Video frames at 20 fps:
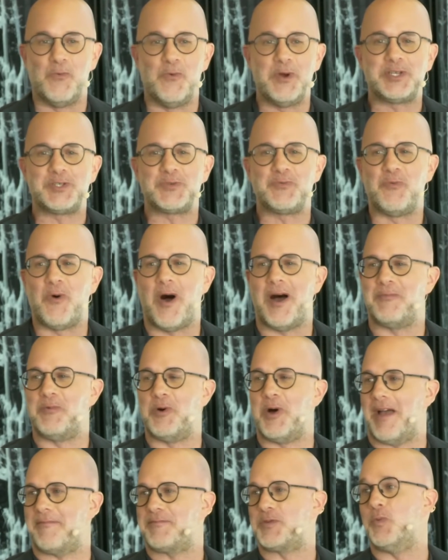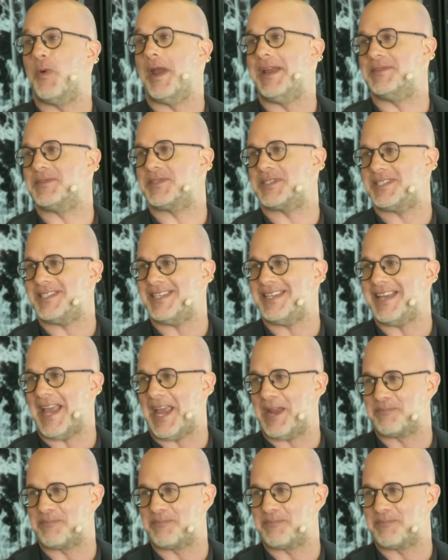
Which one? We'll have to wait and see.